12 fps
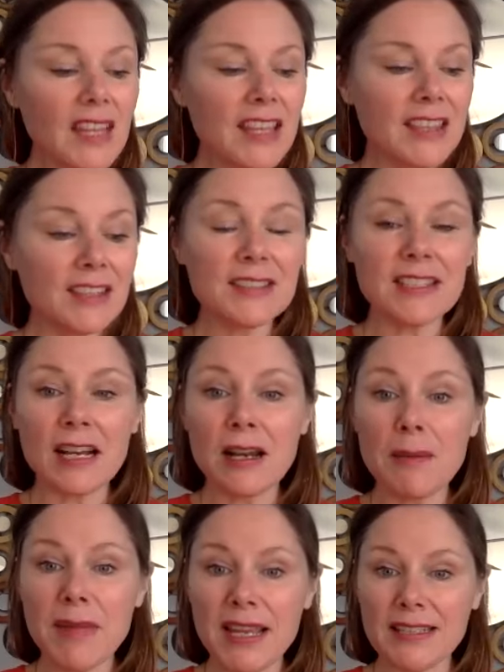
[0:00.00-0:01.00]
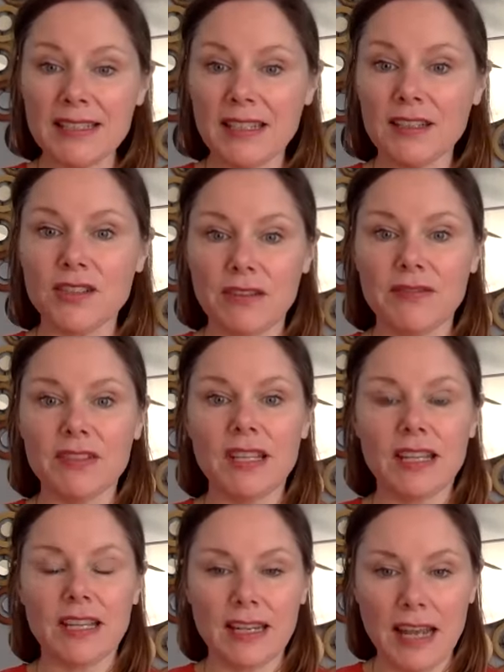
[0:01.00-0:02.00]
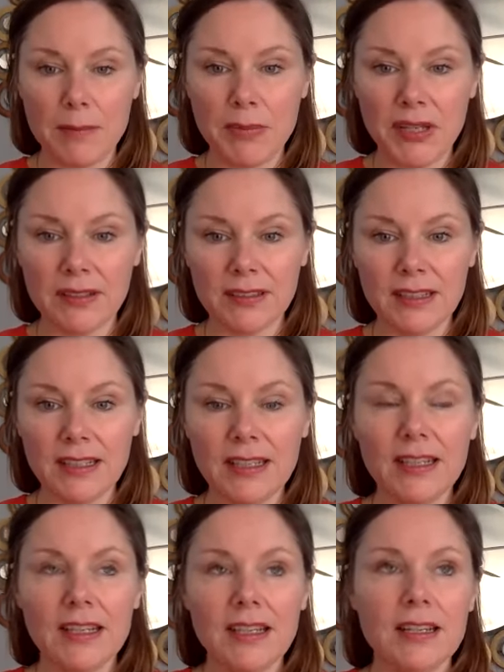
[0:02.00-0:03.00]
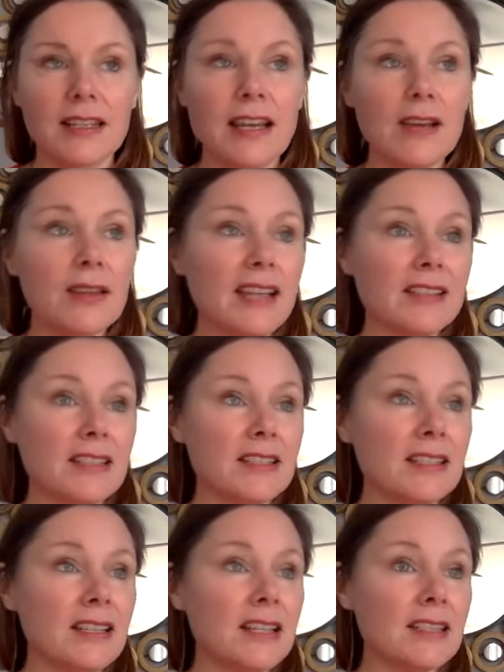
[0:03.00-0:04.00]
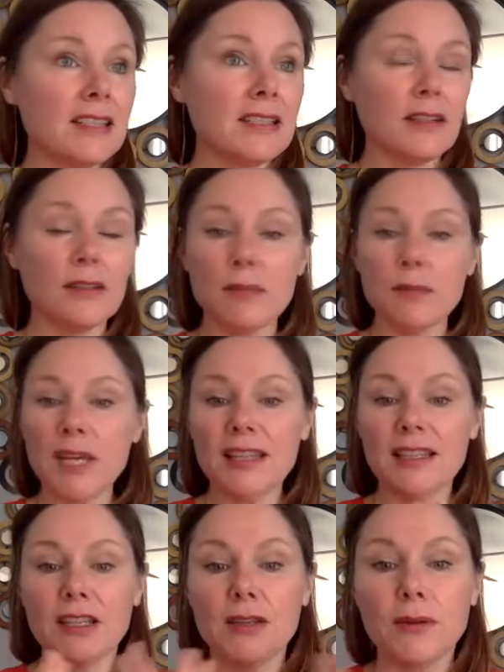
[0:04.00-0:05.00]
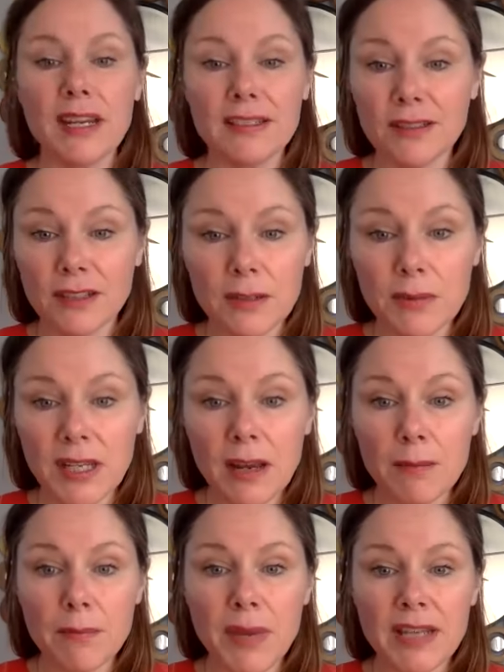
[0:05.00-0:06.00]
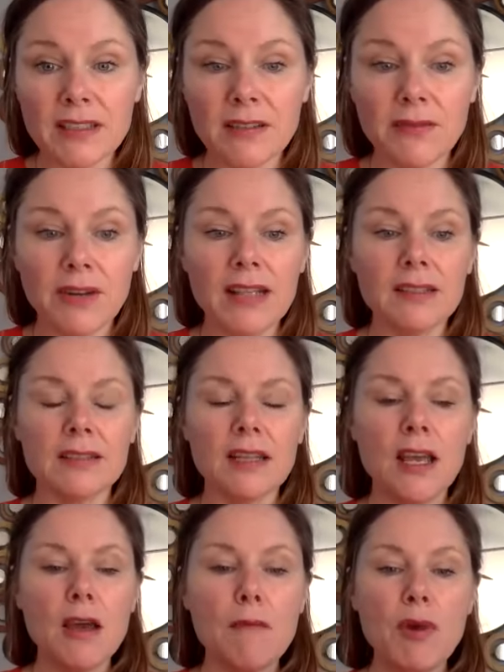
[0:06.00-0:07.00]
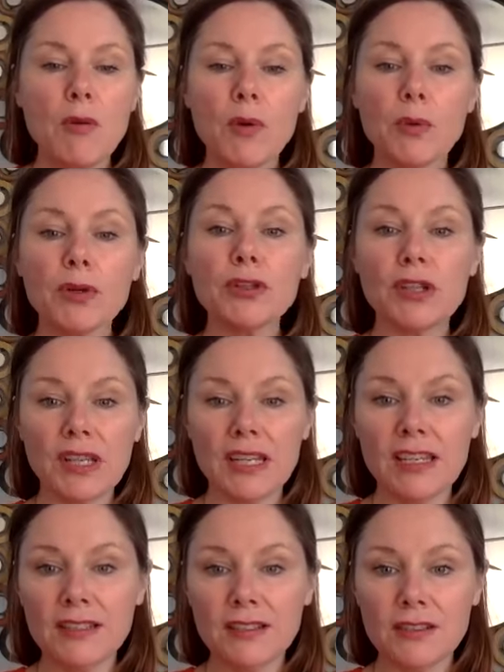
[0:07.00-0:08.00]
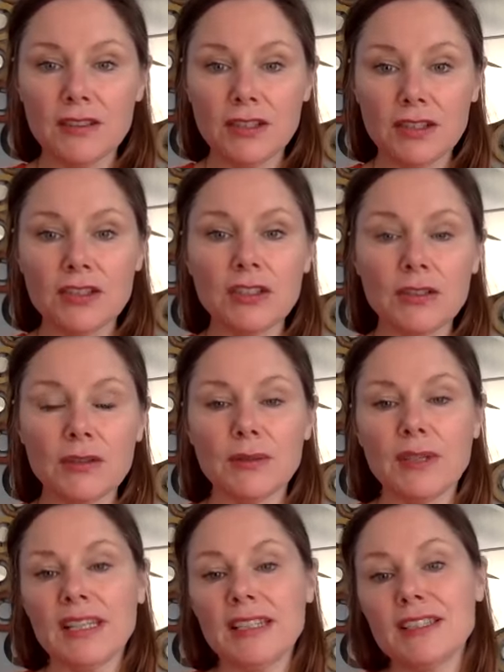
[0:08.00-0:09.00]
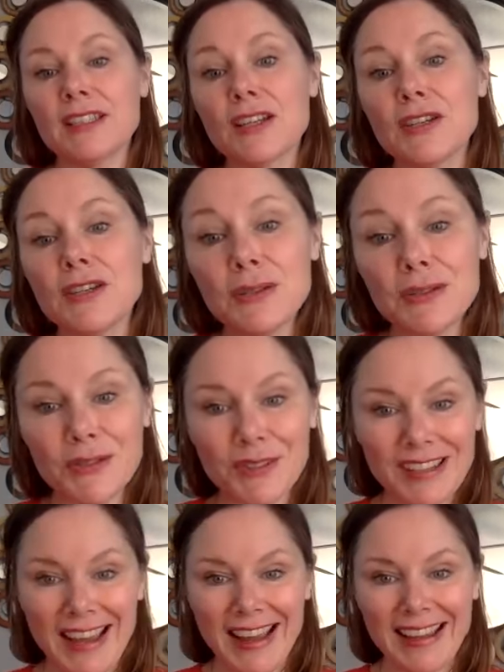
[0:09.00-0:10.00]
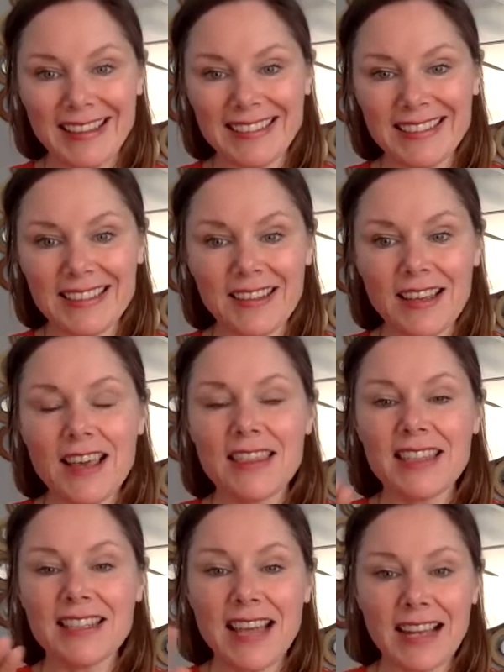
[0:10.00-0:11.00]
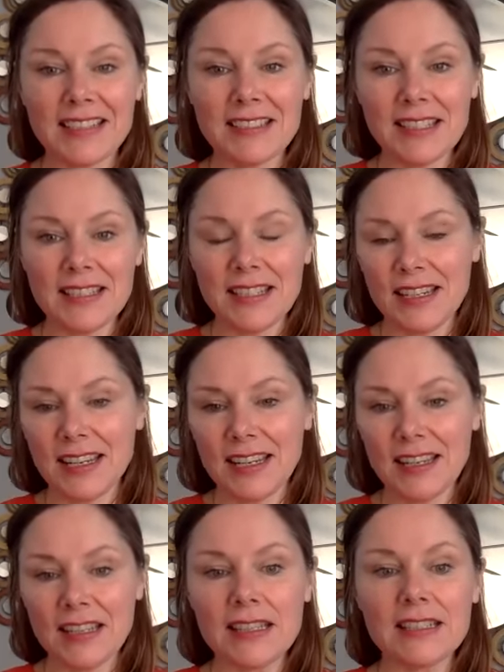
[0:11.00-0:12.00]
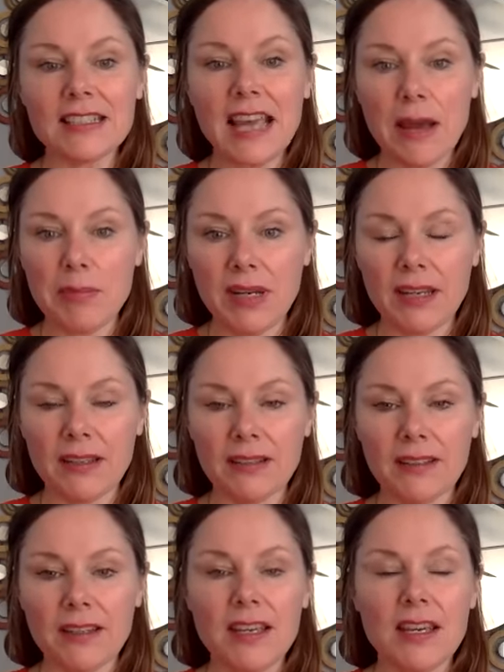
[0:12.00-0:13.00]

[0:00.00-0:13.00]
there's an amazing shift that can happen. Now, that doesn't necessarily mean that you guys are going to become best of friends, but what we're looking to do is to neutralize the toxicity that's happening